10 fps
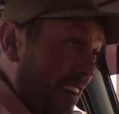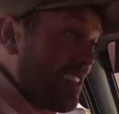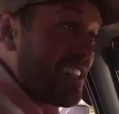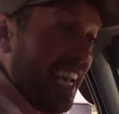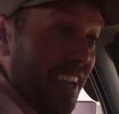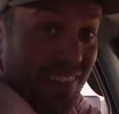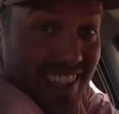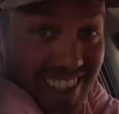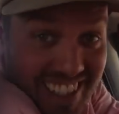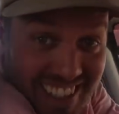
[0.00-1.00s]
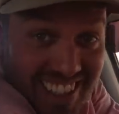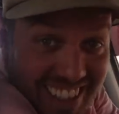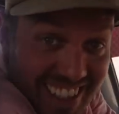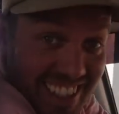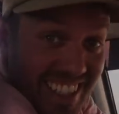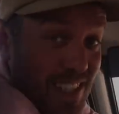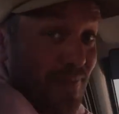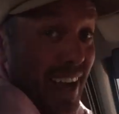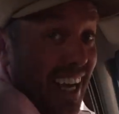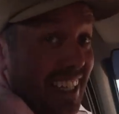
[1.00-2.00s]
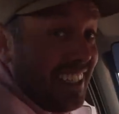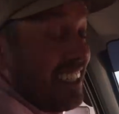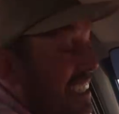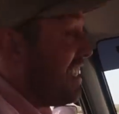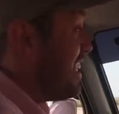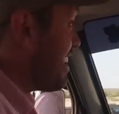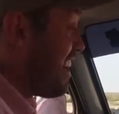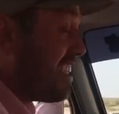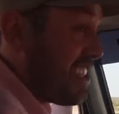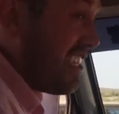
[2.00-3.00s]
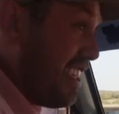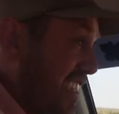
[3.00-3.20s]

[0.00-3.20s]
our savior, Naranji. this man, Naranji.